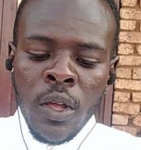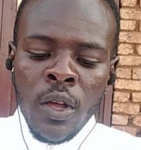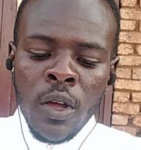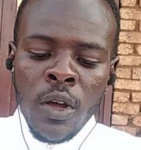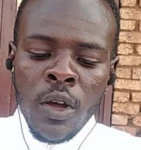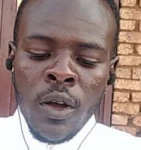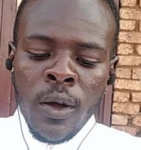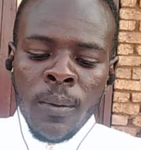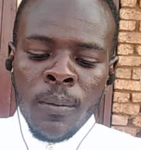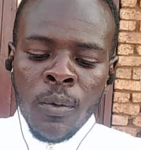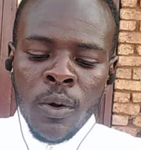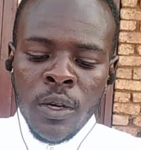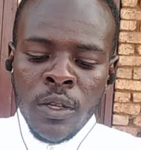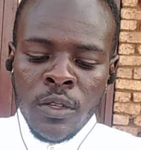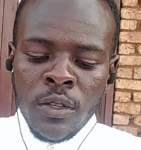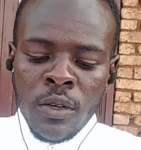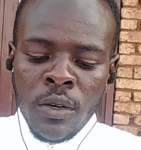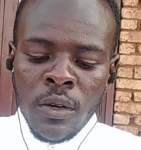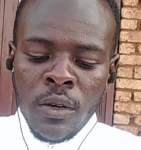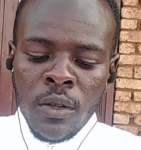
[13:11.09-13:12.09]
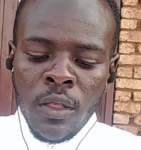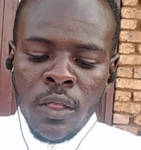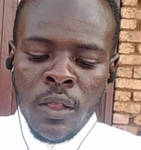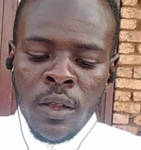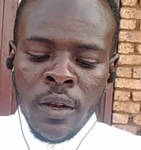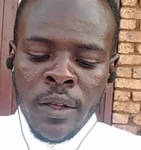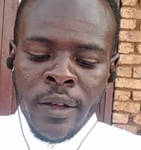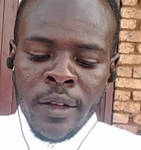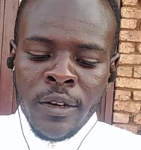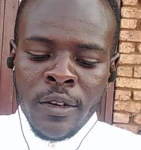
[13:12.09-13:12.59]
monitor the
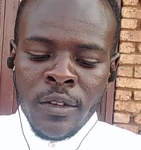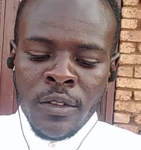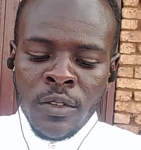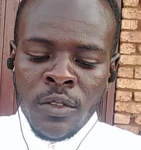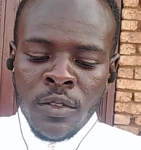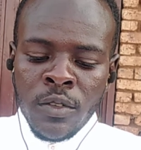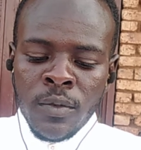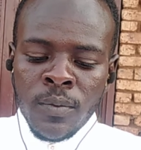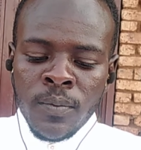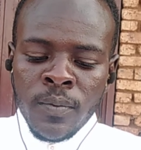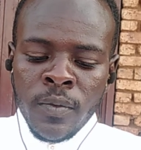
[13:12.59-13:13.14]
learners.